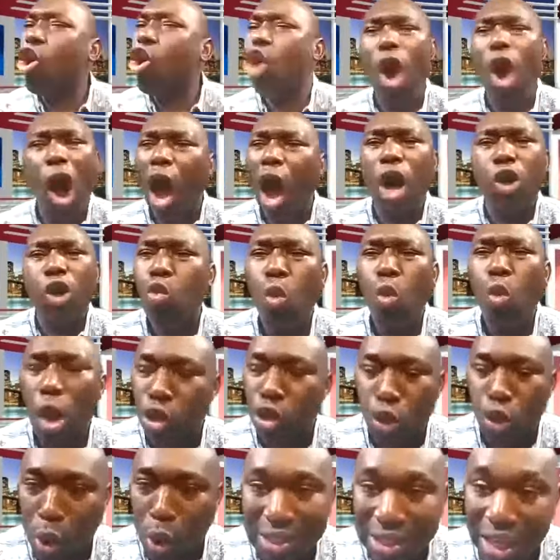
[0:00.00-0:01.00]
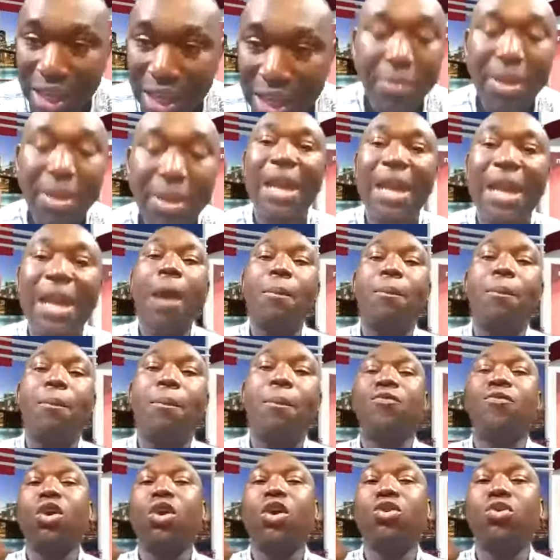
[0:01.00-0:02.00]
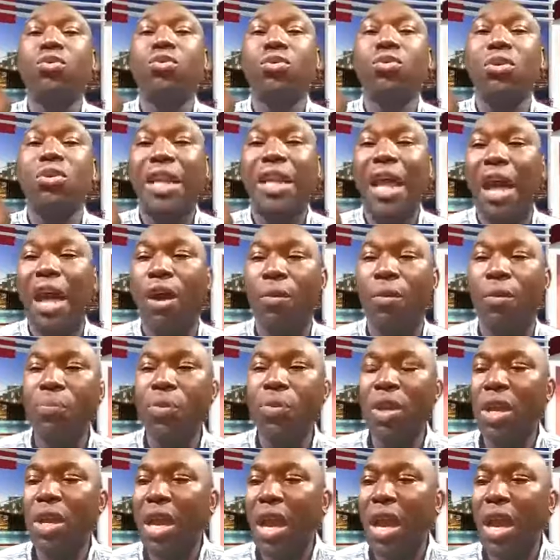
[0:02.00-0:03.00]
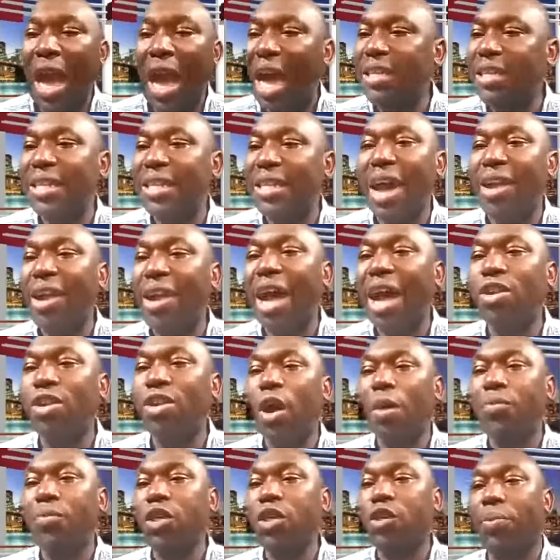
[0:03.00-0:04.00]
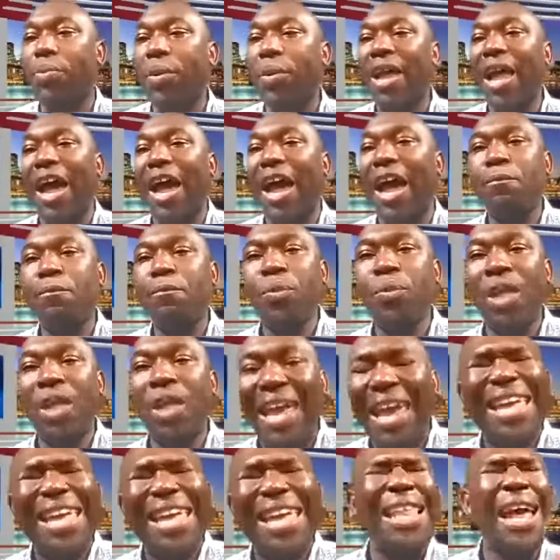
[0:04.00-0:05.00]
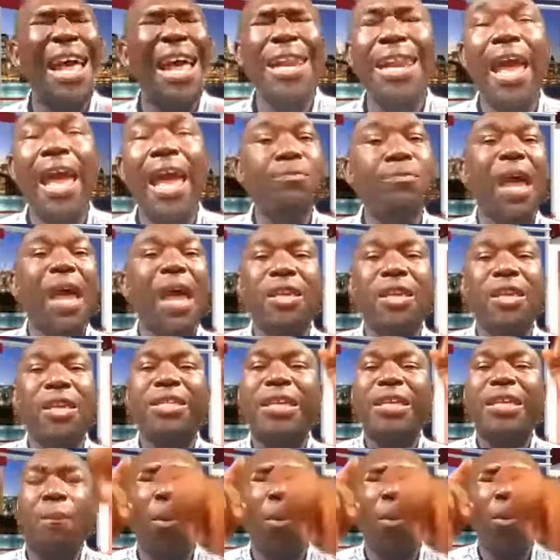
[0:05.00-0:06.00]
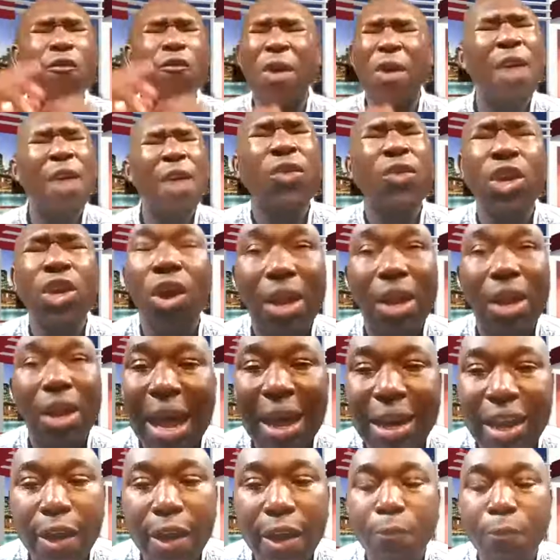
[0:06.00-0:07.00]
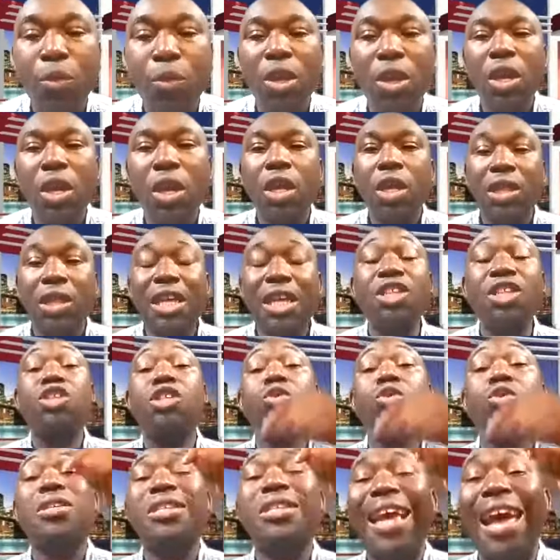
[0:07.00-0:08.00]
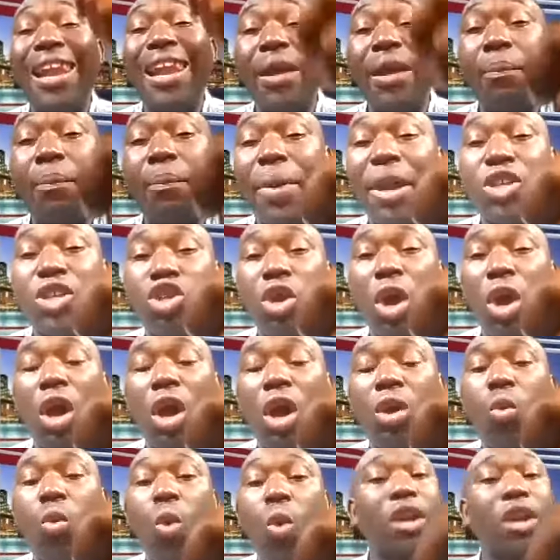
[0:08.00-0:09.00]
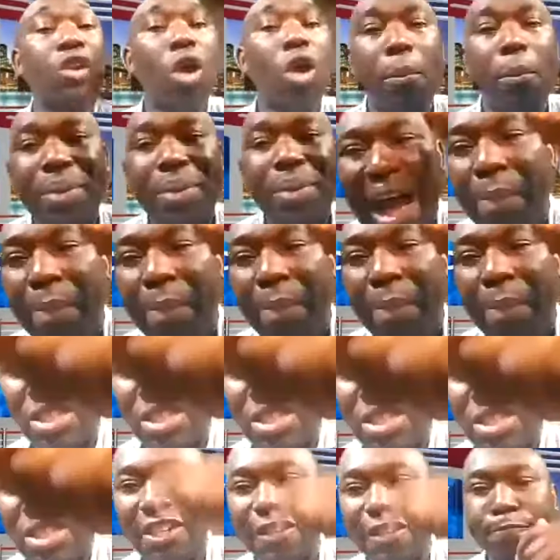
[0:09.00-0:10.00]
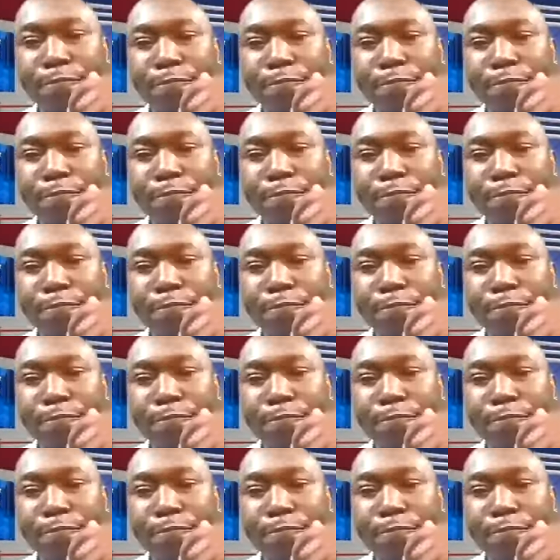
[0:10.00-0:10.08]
God was with him. Can I pray for you now? As I round up this prayer, in the name that is above every other name, this celebration will not be aborted.